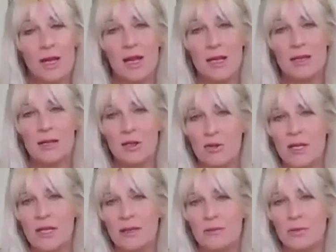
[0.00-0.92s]
I
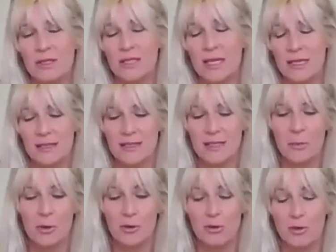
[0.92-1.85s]
agree with Ted to
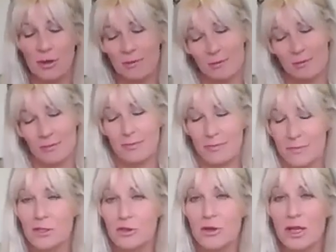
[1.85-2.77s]
some
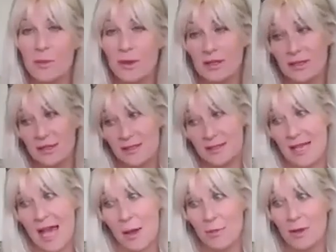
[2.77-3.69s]
degree, because this is
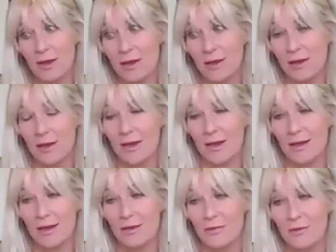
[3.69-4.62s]
happening
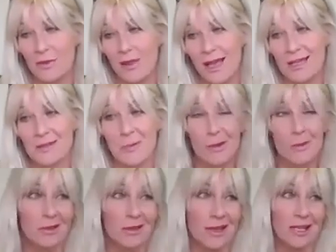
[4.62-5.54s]
for the last
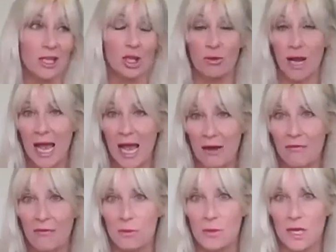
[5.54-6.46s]
maybe like year and a half
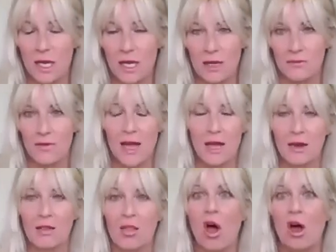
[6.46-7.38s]
for me. I have had
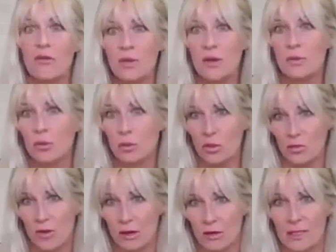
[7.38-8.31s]
a lot of people move
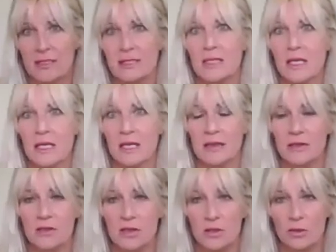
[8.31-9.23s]
out of the city and
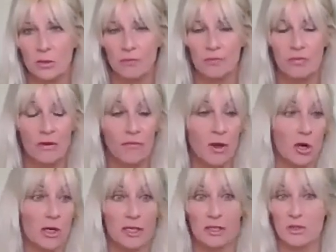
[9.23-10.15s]
into
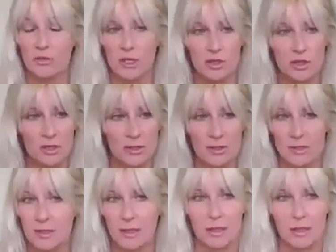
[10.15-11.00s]
various regions